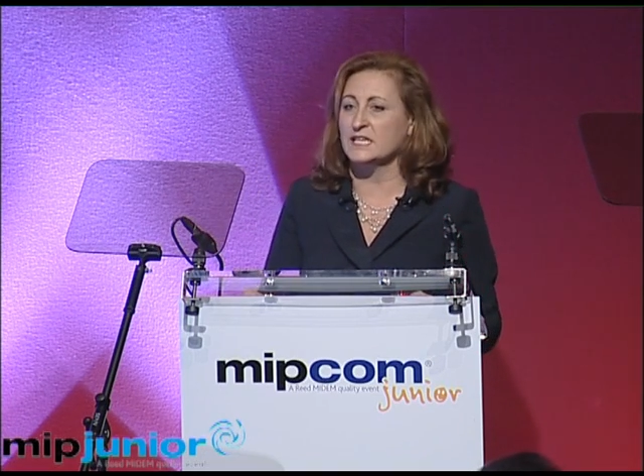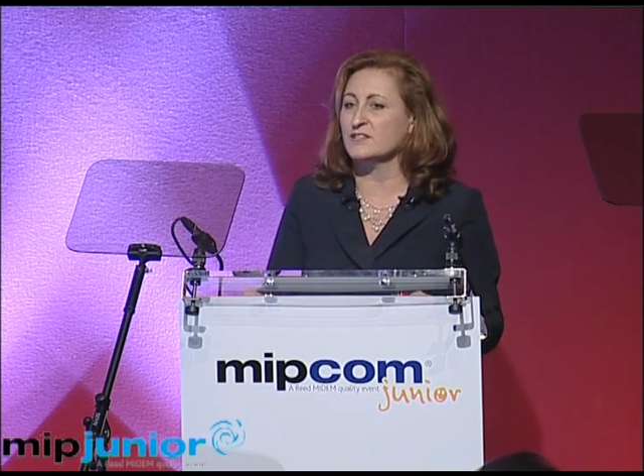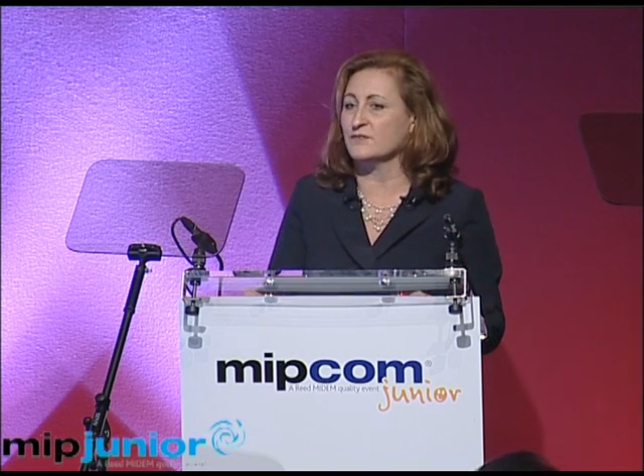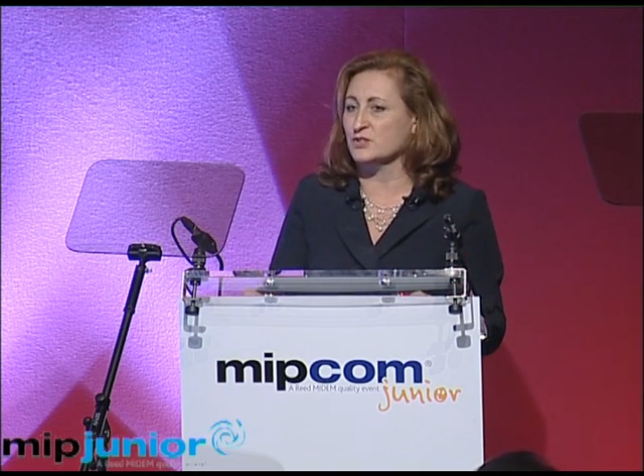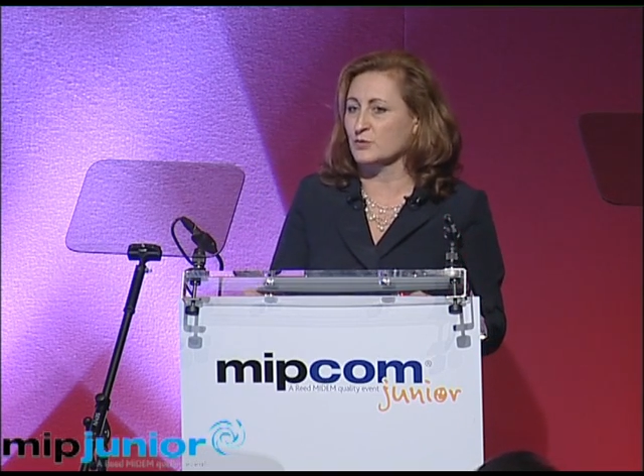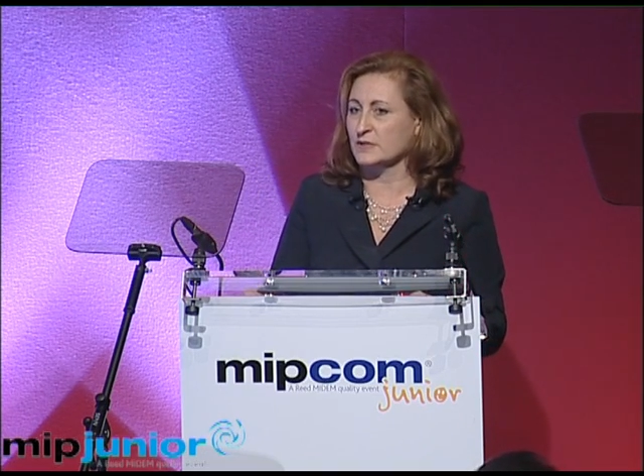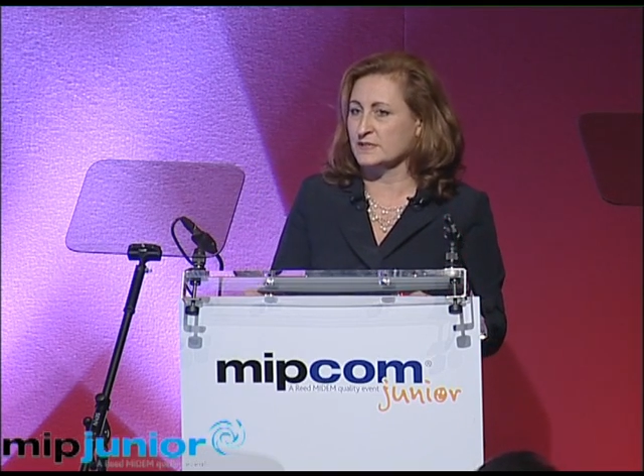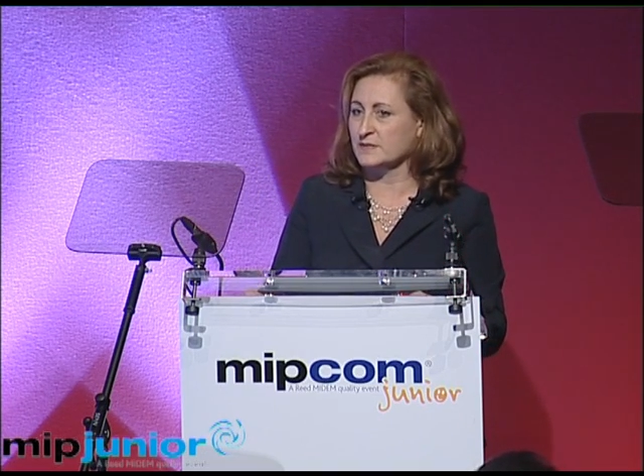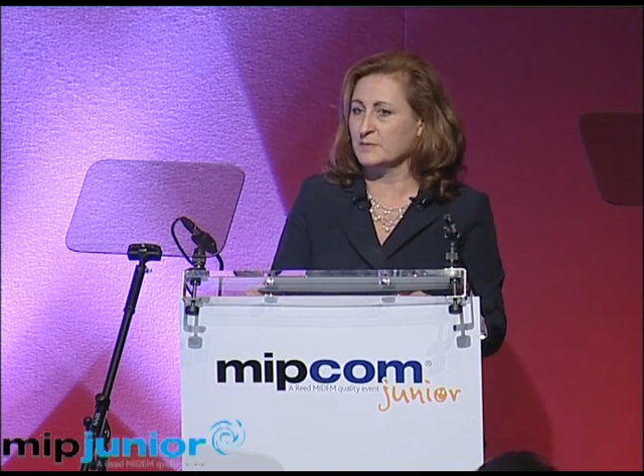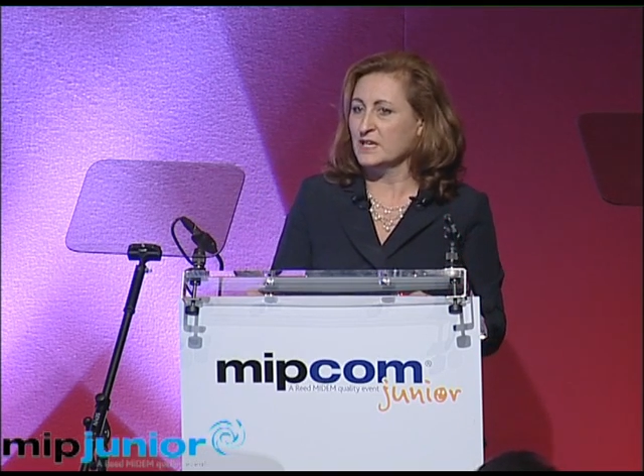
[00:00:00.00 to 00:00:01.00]

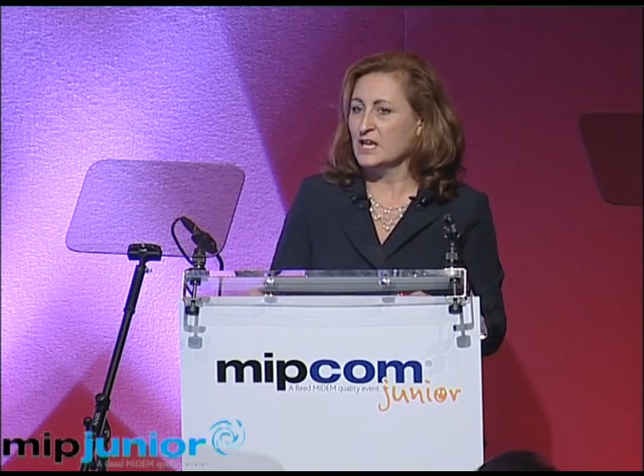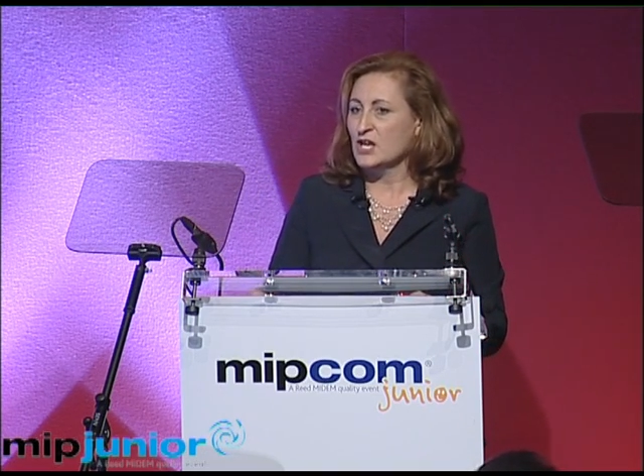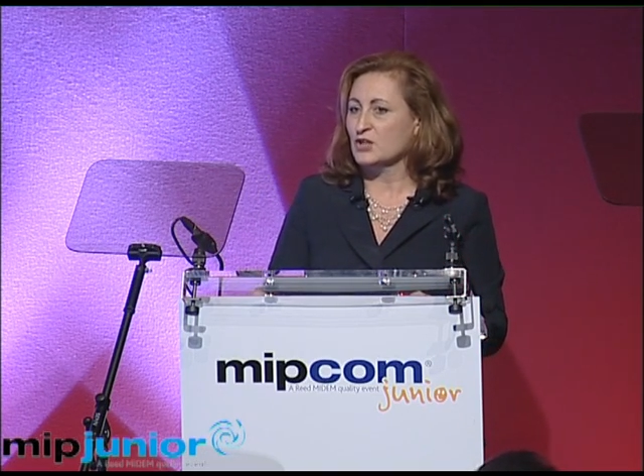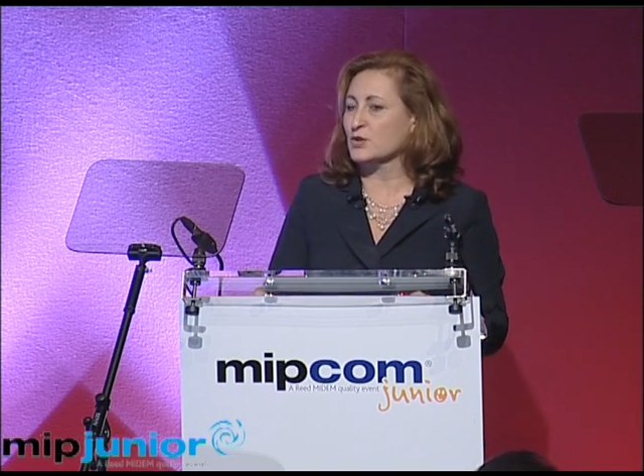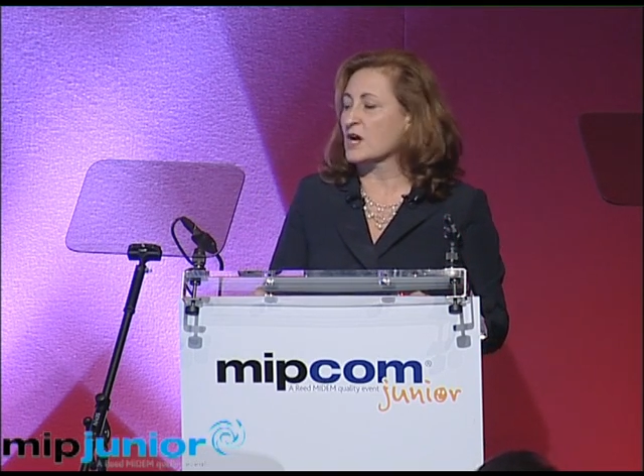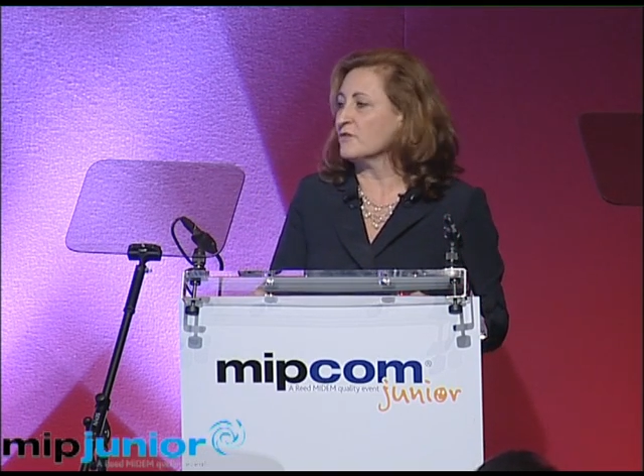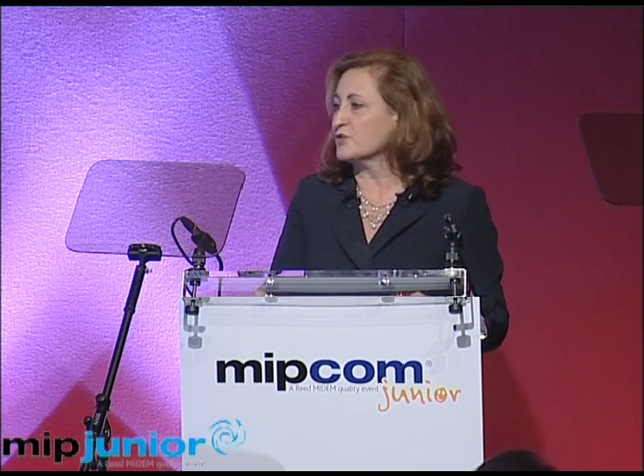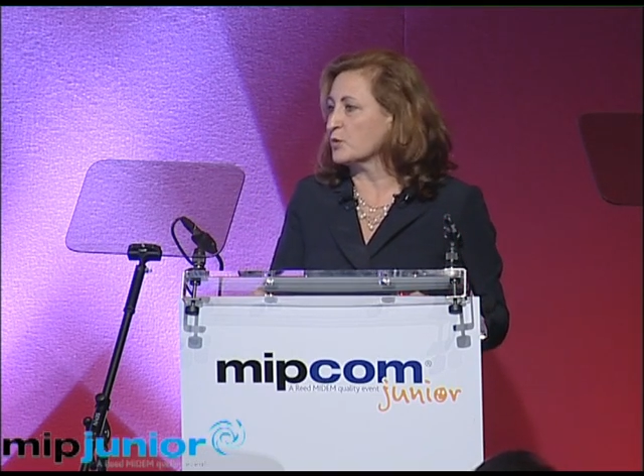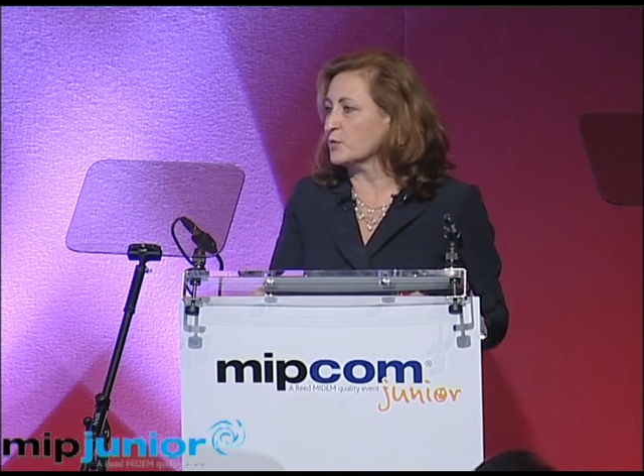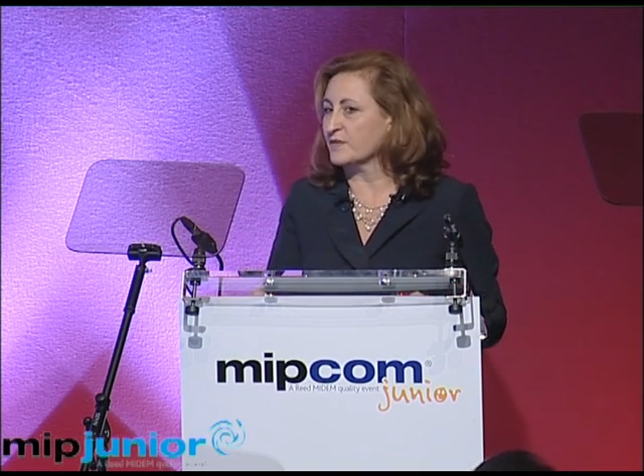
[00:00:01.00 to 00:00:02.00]
individualism. They're
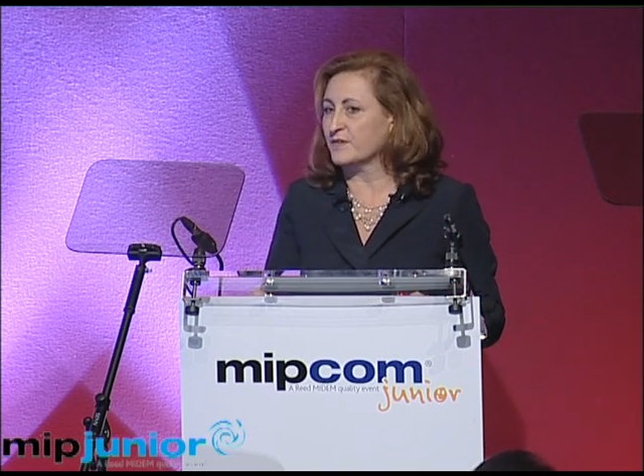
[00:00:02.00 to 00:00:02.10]
comfortable with